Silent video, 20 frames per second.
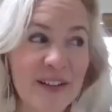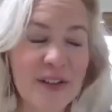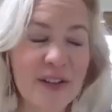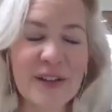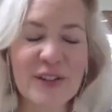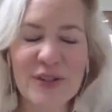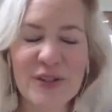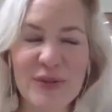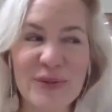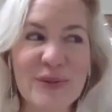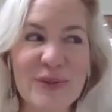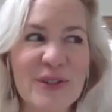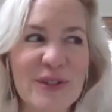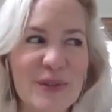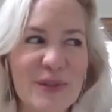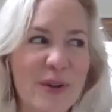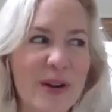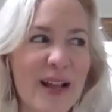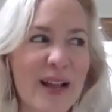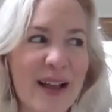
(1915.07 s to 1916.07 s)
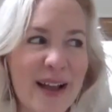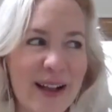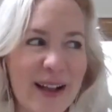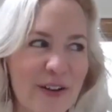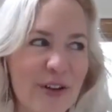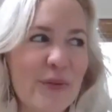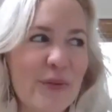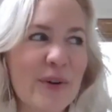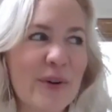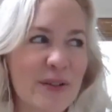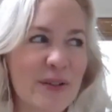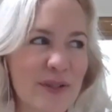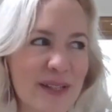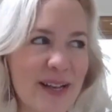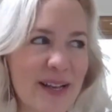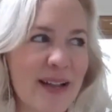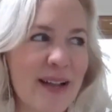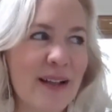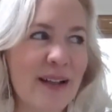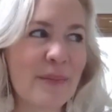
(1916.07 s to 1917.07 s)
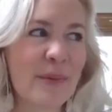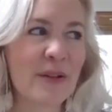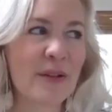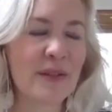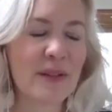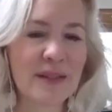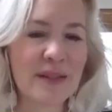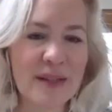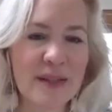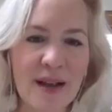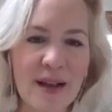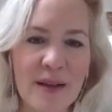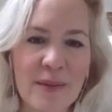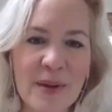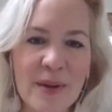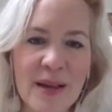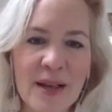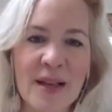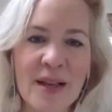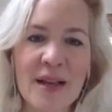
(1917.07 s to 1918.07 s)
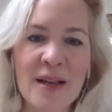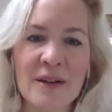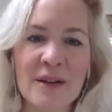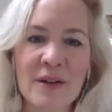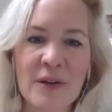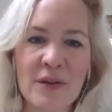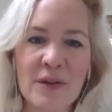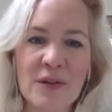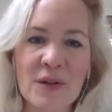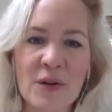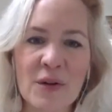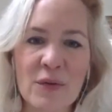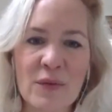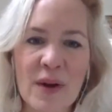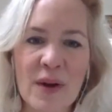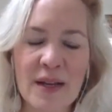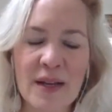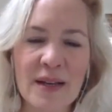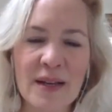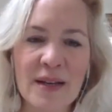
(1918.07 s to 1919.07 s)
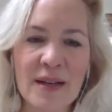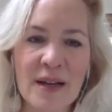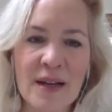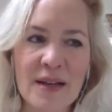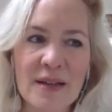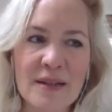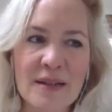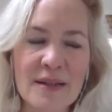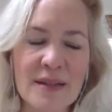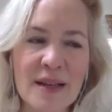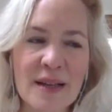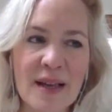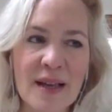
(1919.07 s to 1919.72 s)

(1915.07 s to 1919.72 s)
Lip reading: I do just want to echo what you're saying about the timing, and also recognize